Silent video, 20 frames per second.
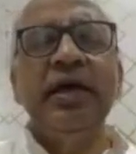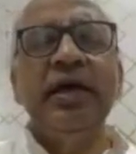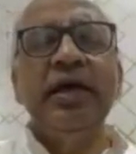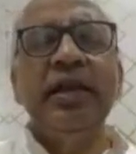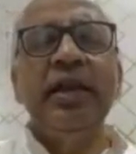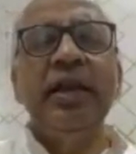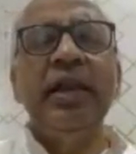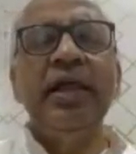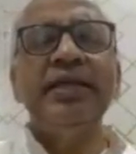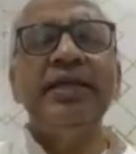
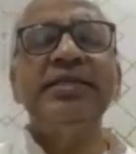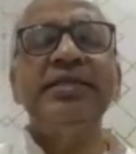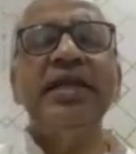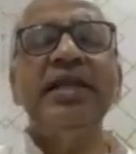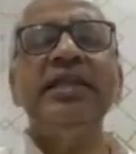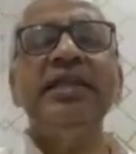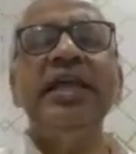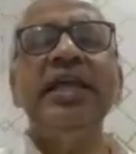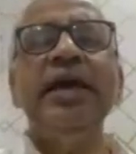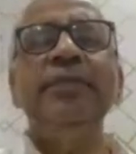
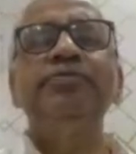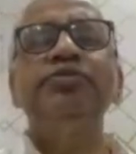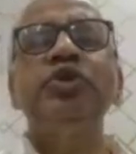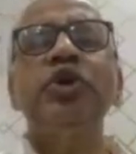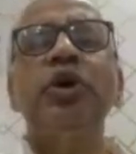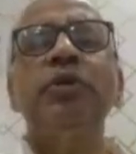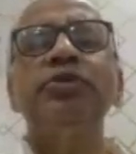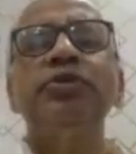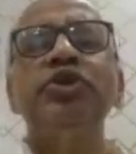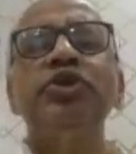Lesser the
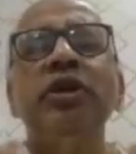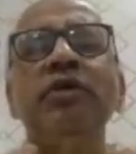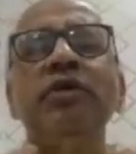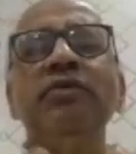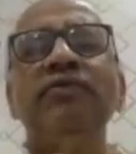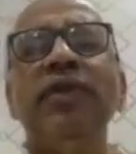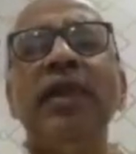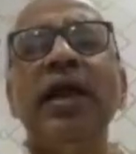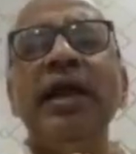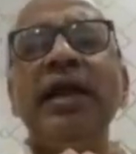absorption
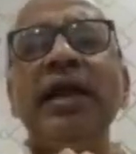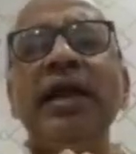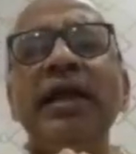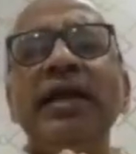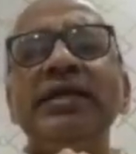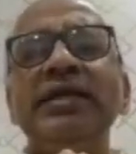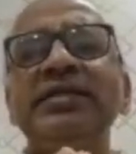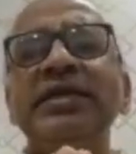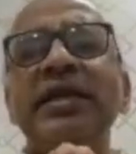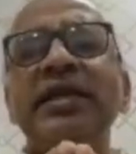of light,
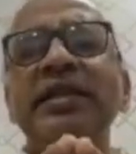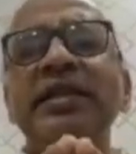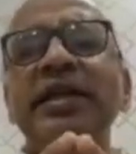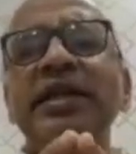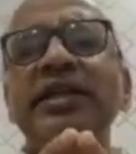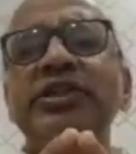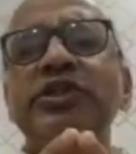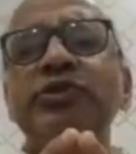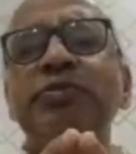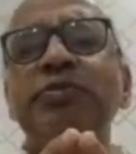lesser the
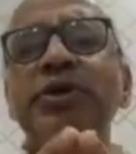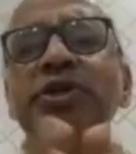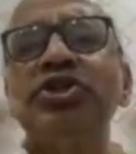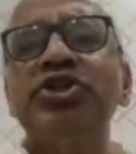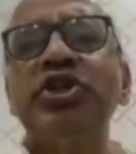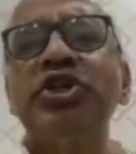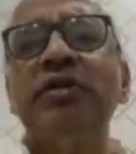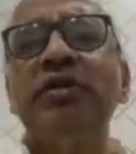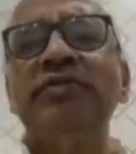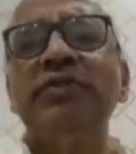
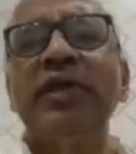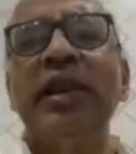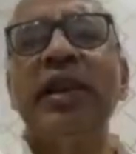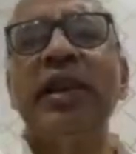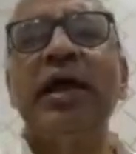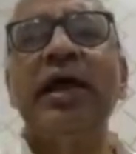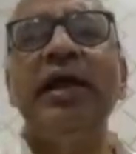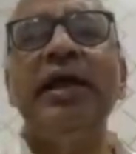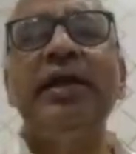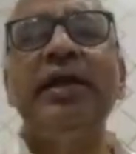dispersion of the
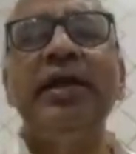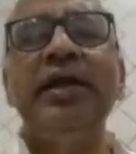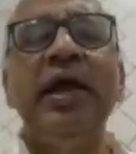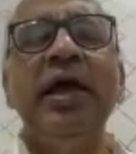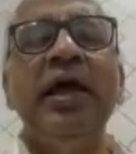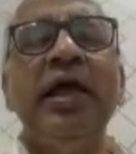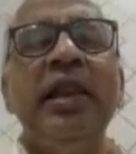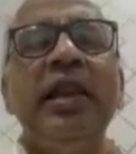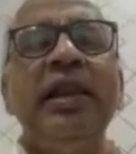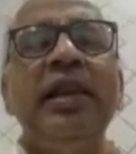light,
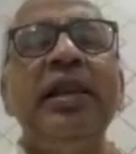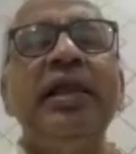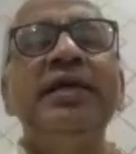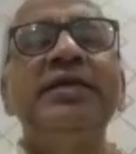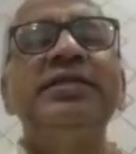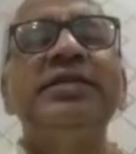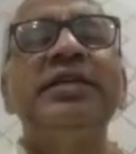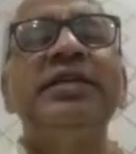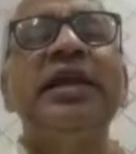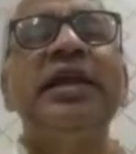
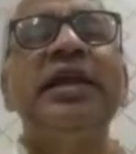lesser